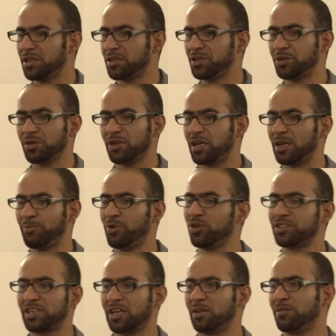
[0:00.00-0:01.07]
you, a
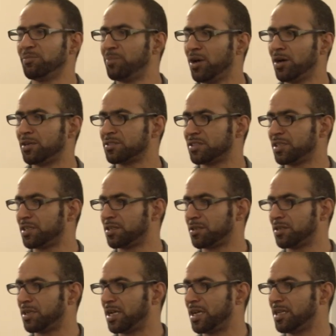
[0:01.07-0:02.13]
political party
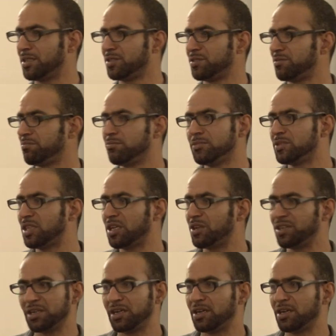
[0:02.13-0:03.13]
and they,